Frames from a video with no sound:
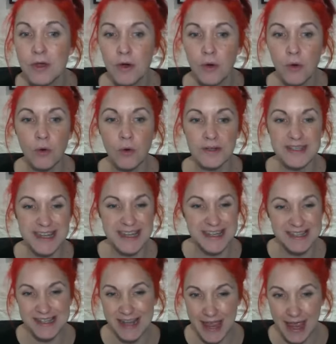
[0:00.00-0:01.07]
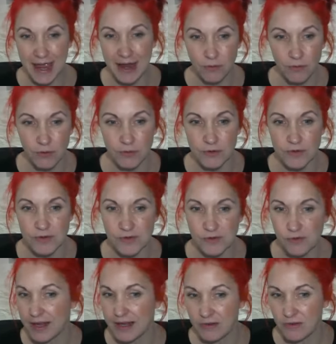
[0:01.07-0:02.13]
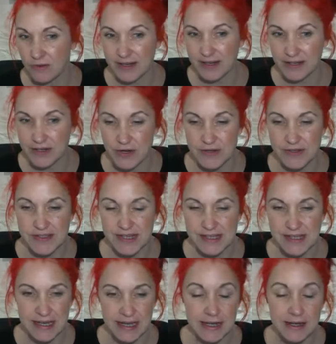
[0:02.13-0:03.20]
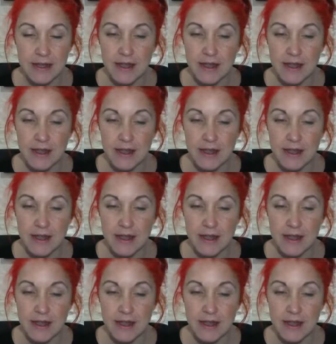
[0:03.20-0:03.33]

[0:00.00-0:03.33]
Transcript: or a decent hair oil that's not got any nasties in it,